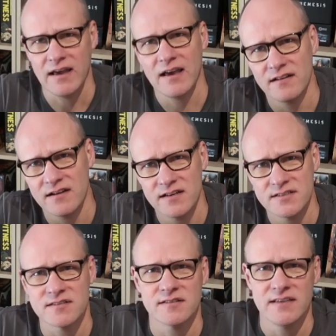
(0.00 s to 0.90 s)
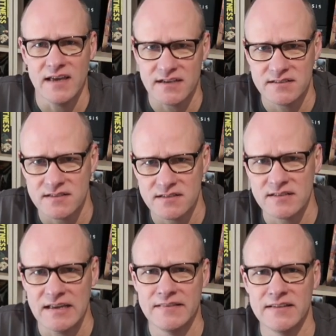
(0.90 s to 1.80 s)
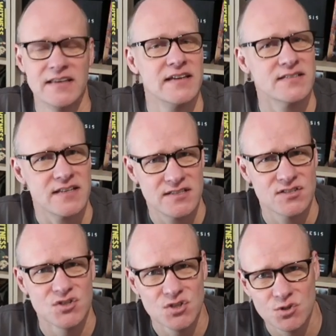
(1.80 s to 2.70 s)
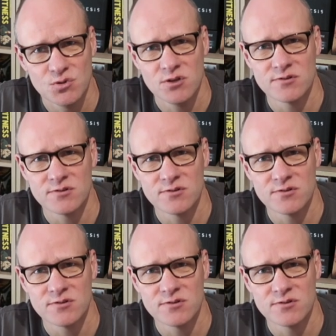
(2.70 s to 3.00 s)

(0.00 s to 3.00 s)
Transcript: Allies, the Axis, and the SSU,